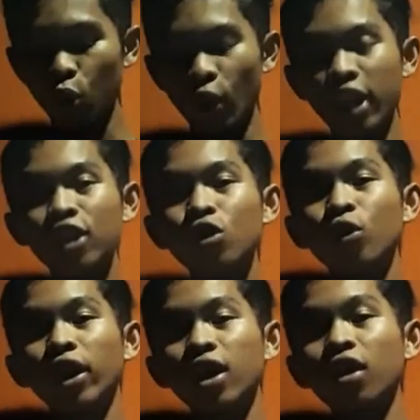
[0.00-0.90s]
when
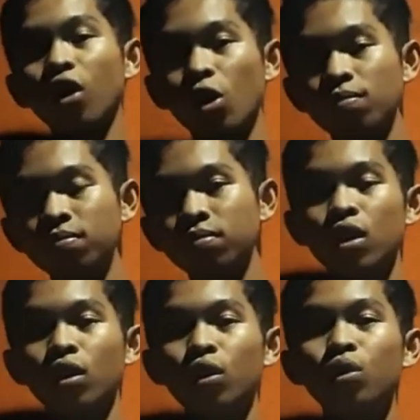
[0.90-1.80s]
you in Rome,
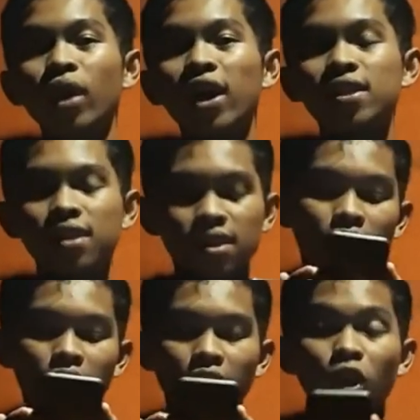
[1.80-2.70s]
do as
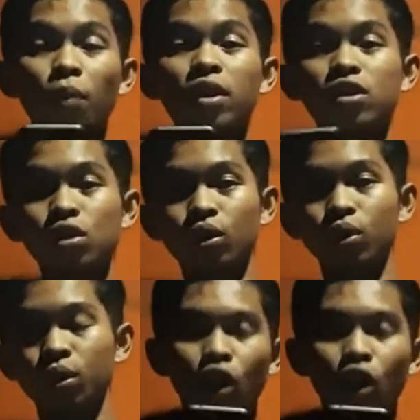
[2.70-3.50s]
Romans do.